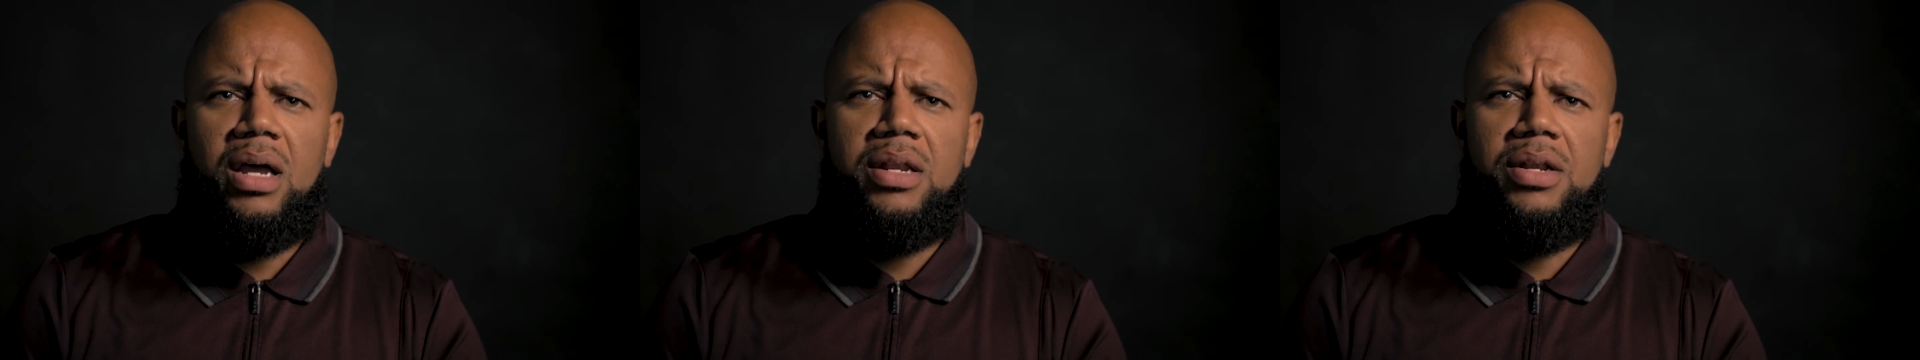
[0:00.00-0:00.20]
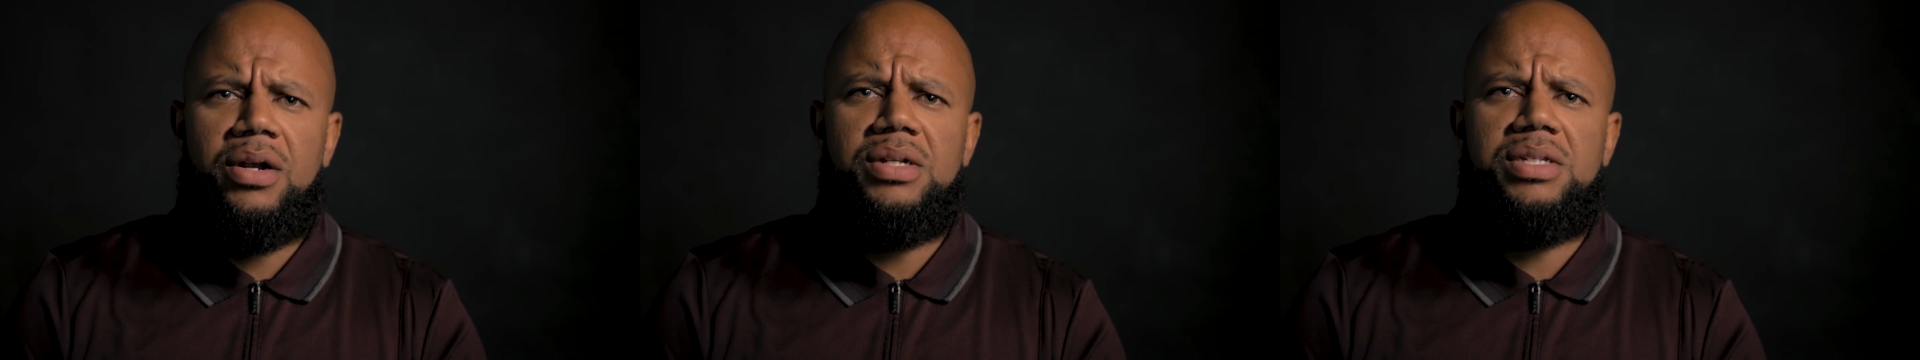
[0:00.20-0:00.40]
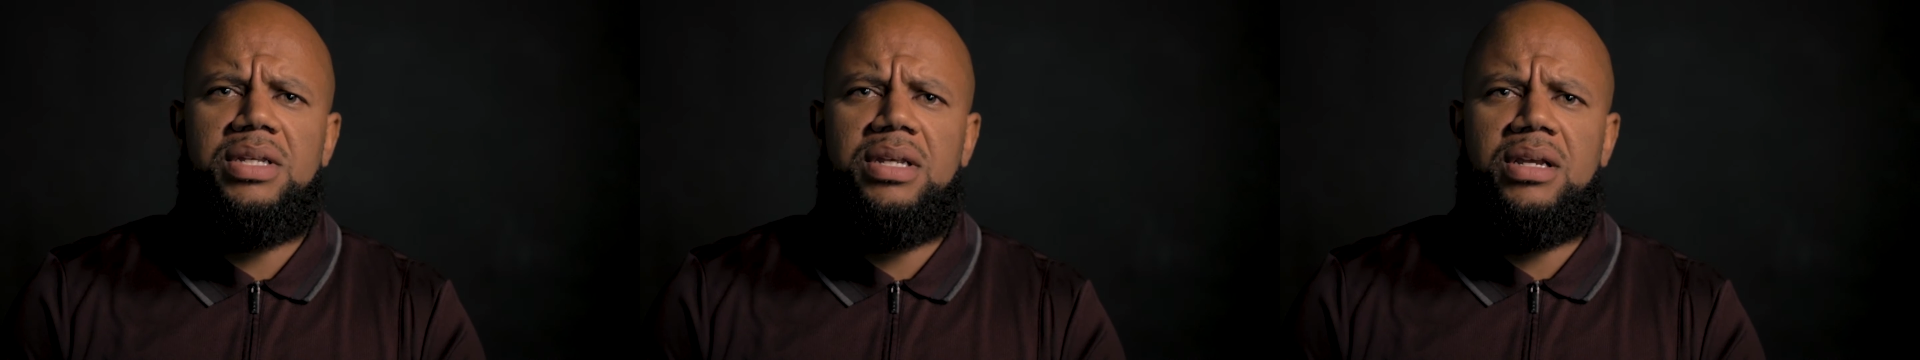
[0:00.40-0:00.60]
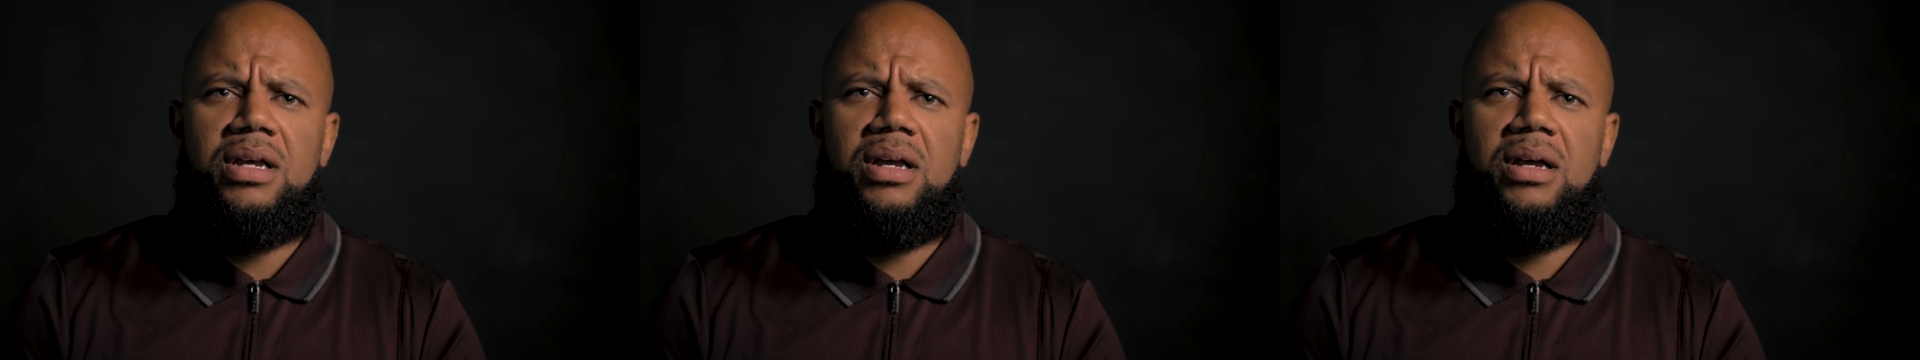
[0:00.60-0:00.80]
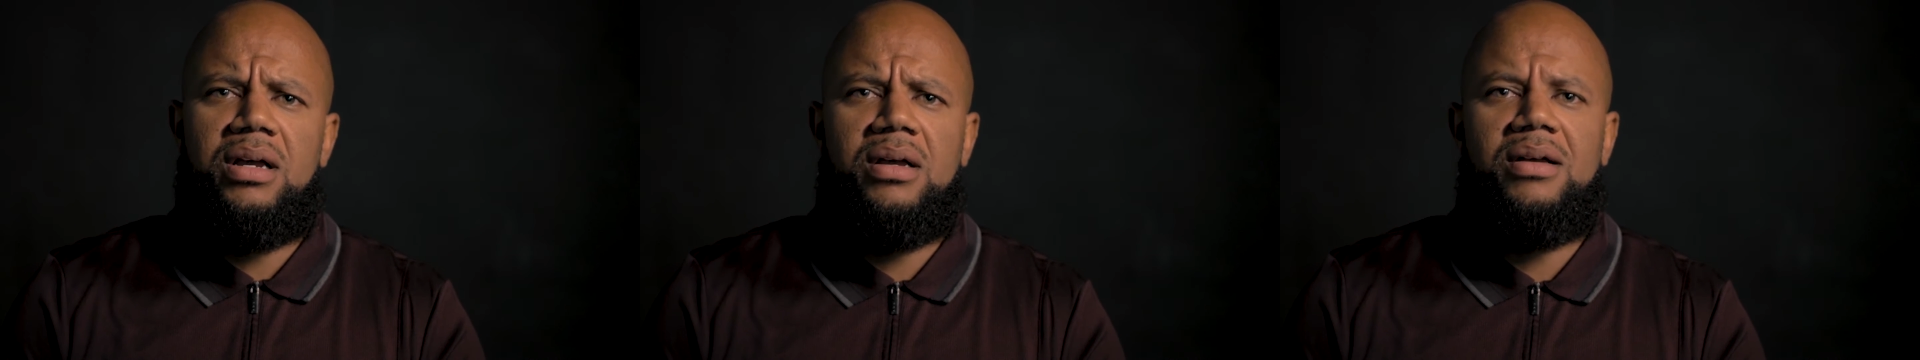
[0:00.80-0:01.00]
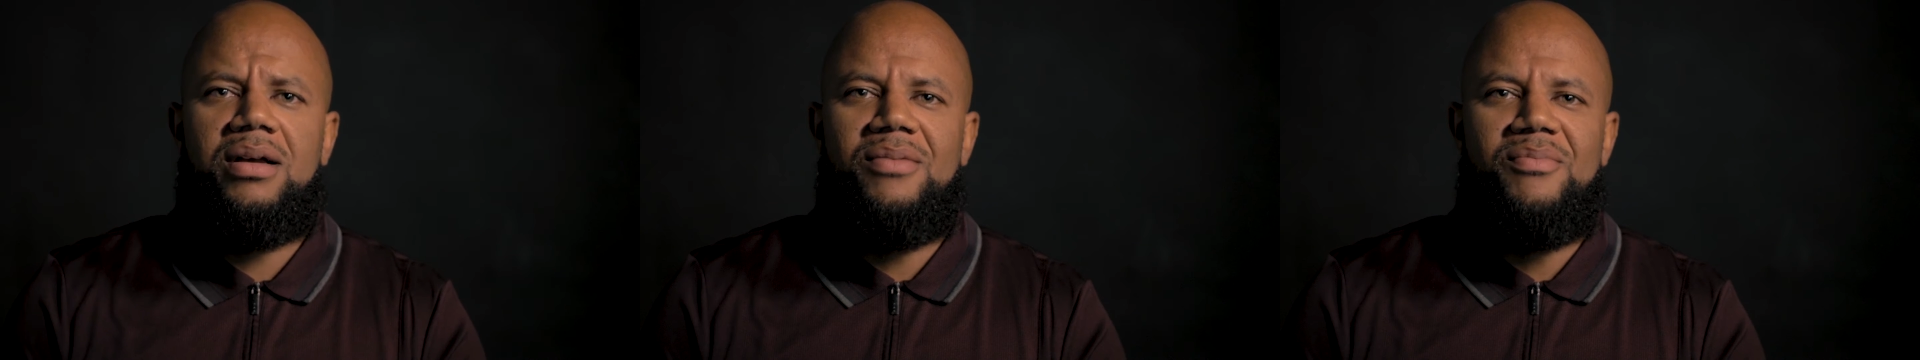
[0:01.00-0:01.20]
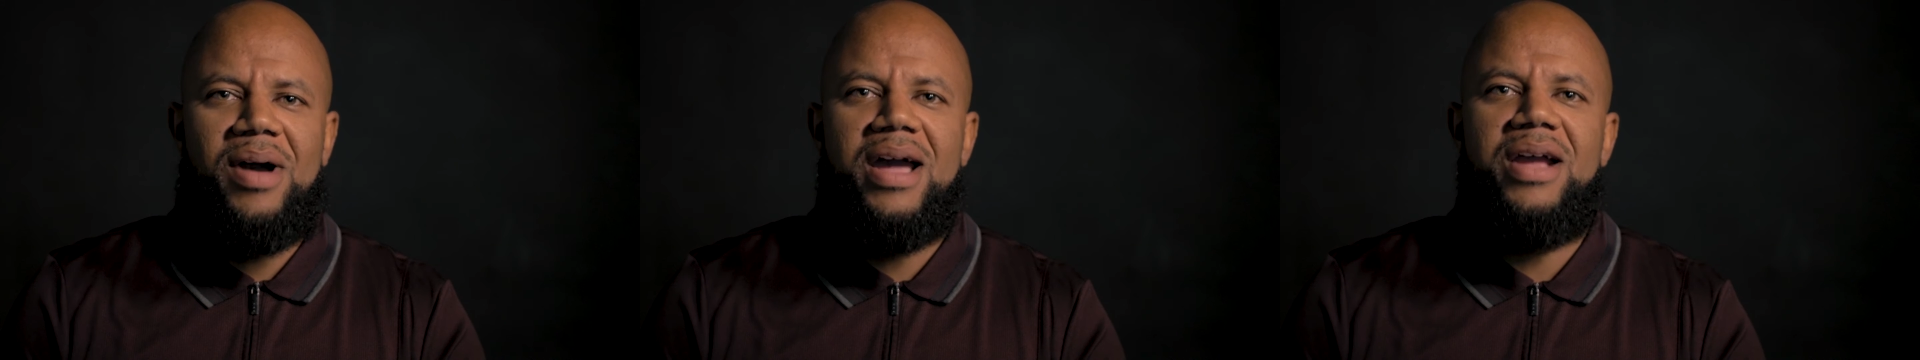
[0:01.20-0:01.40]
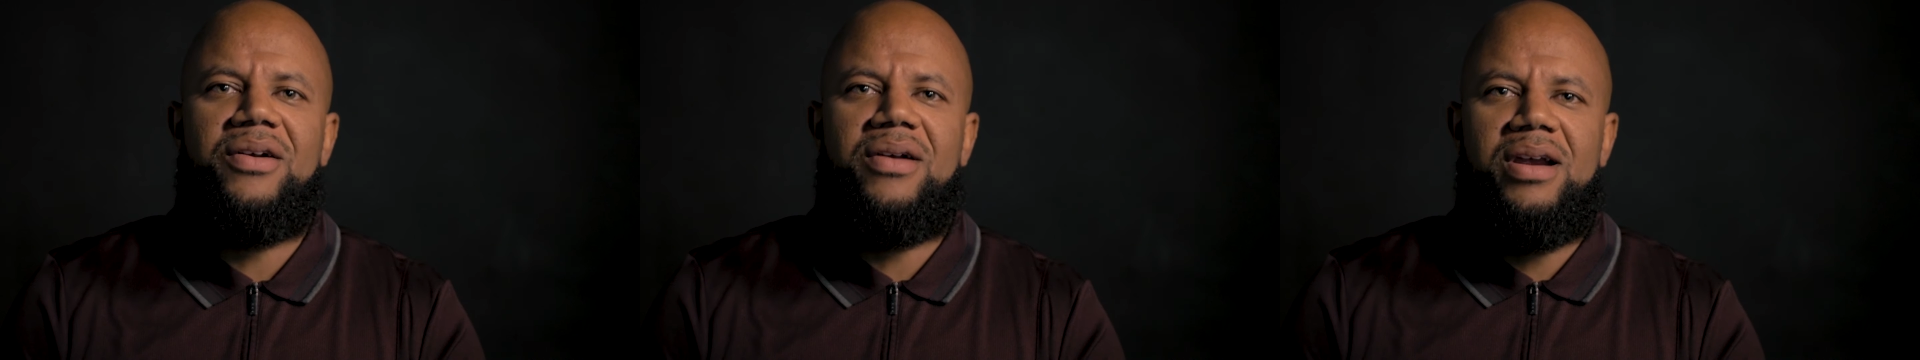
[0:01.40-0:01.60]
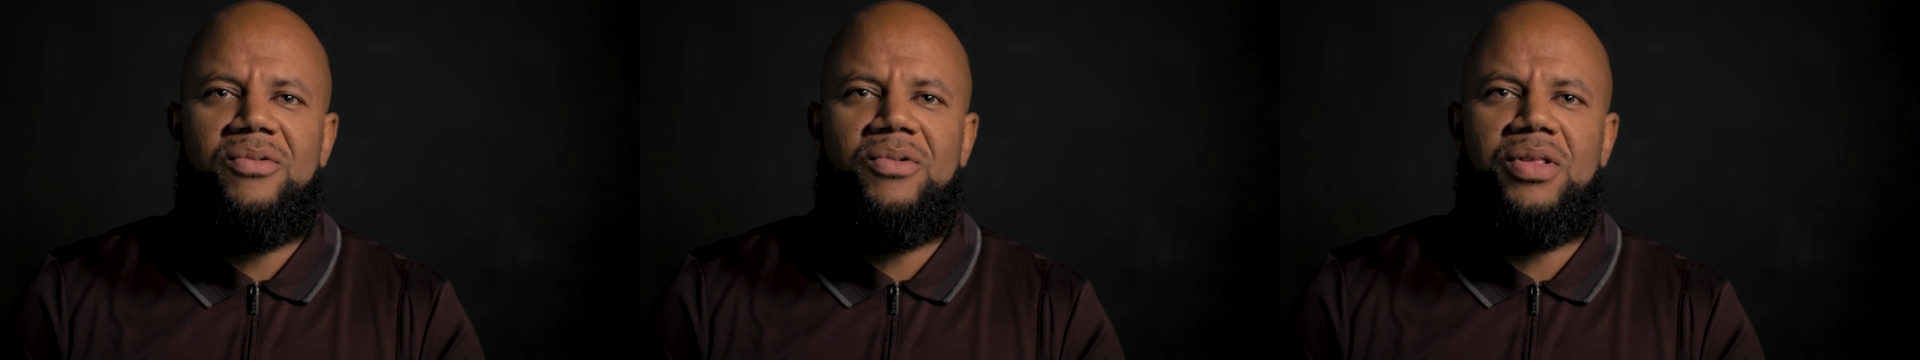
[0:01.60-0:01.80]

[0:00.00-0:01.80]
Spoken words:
nursing a migraine,